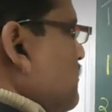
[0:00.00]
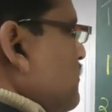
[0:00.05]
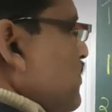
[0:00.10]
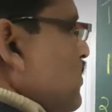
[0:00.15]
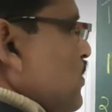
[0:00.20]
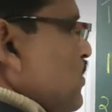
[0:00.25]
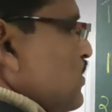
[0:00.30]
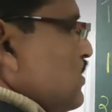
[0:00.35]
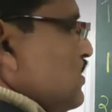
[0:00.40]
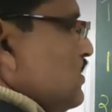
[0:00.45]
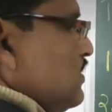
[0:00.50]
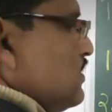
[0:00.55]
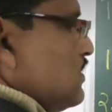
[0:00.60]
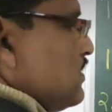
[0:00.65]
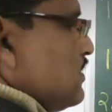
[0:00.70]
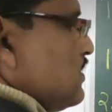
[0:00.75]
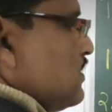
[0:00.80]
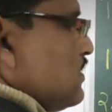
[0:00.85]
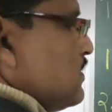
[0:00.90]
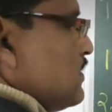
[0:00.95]
4,
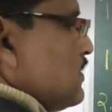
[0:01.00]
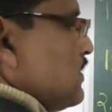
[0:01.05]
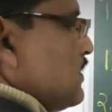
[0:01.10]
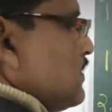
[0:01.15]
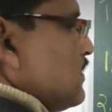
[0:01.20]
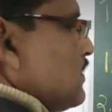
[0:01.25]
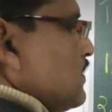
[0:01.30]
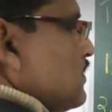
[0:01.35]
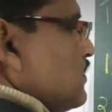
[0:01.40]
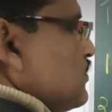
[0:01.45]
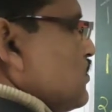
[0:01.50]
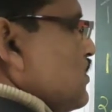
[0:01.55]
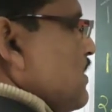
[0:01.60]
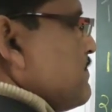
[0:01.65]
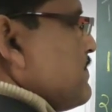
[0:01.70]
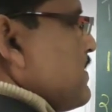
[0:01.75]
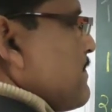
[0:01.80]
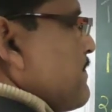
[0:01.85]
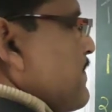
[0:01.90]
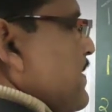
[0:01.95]

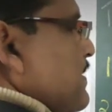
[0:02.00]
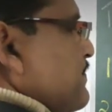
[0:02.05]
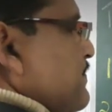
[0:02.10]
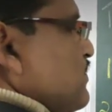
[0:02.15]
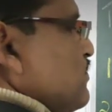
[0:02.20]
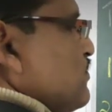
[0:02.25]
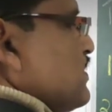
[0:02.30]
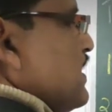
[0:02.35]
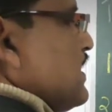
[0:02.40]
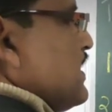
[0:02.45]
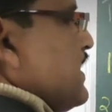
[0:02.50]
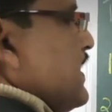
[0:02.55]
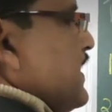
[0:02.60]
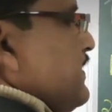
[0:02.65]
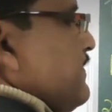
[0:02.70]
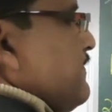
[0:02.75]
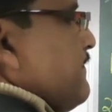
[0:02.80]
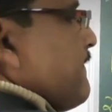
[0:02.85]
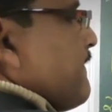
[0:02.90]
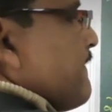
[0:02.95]
drop the perpendicular
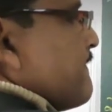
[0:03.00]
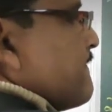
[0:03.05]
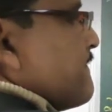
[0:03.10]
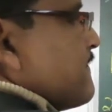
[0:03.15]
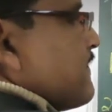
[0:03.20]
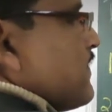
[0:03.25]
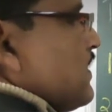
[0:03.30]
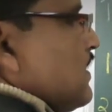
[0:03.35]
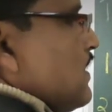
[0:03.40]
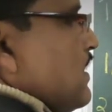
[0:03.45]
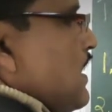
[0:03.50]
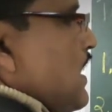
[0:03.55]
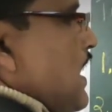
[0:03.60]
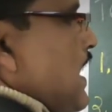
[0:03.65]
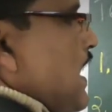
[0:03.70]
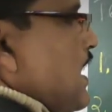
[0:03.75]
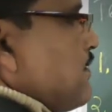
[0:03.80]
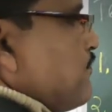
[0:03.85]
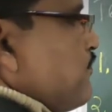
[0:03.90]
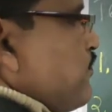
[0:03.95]
line,
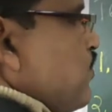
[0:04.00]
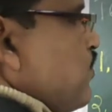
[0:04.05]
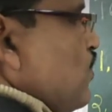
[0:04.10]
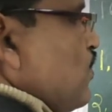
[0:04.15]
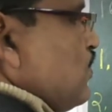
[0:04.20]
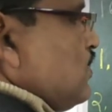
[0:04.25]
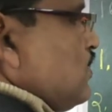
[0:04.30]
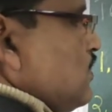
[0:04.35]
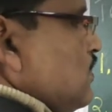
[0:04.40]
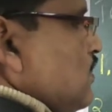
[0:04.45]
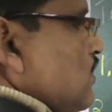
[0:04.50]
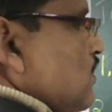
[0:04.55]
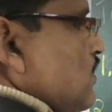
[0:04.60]
and 4